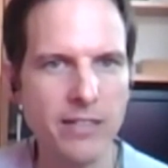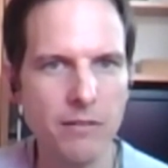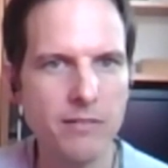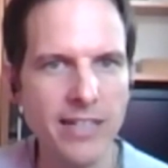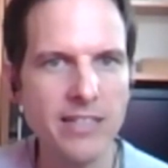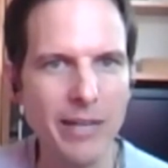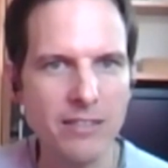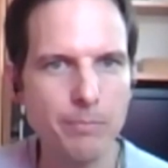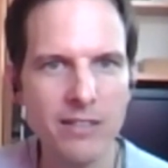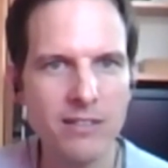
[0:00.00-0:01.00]
database
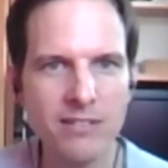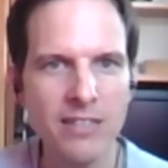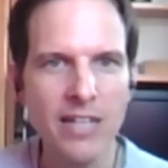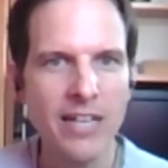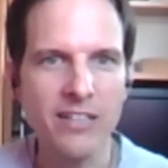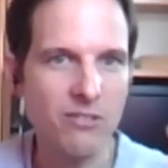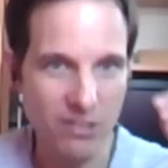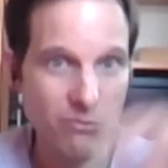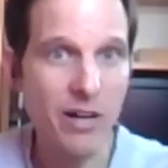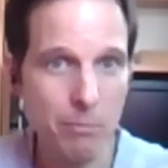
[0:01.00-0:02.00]
because it's it's
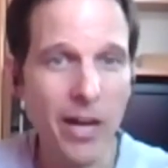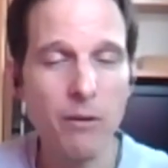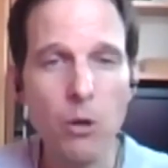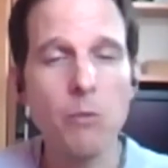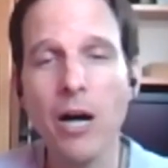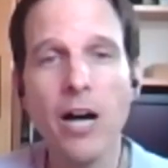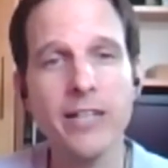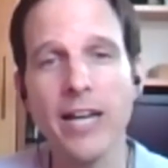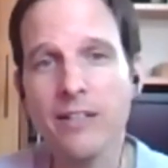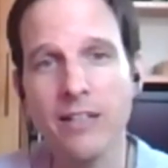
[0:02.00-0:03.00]
run by Walmart
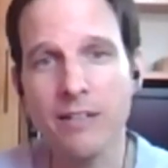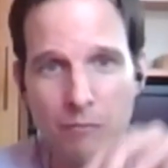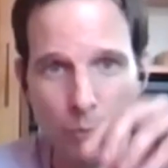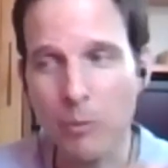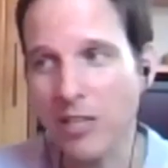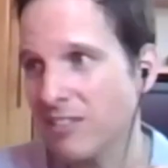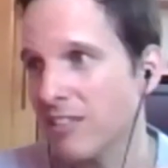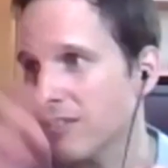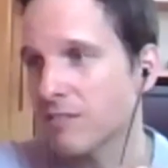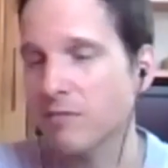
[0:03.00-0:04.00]
and it, Walmart
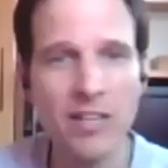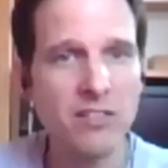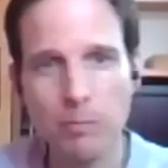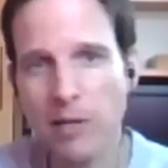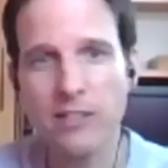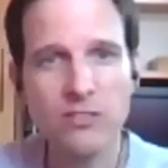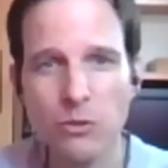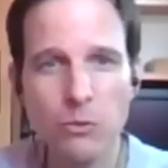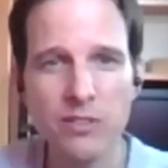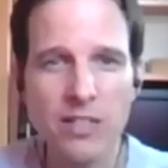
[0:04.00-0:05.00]
tells their suppliers to
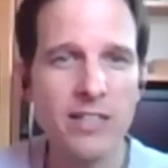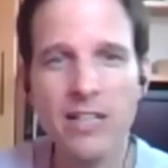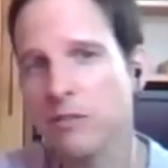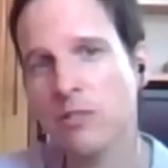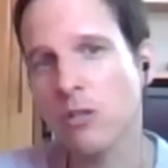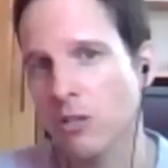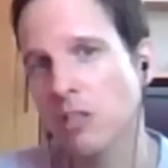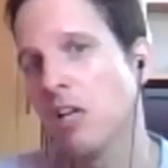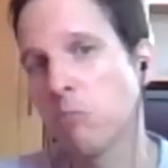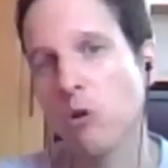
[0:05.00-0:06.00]
use it and now it's called
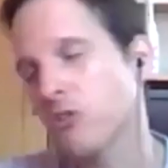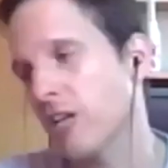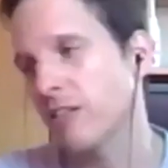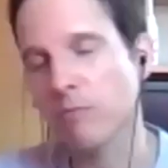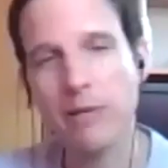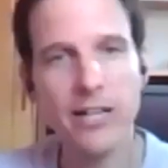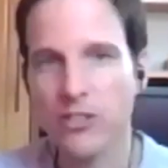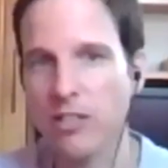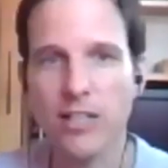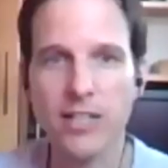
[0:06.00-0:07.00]
blockchain supply
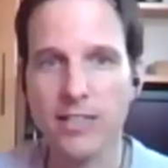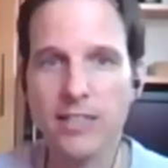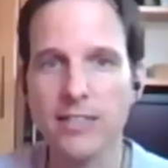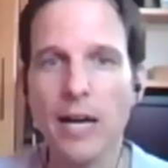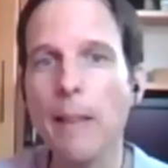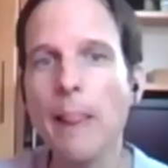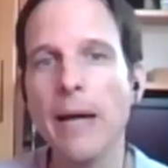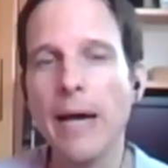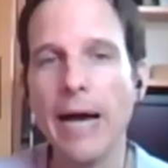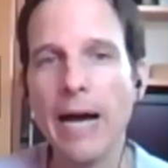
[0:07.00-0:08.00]
chain da da da da da.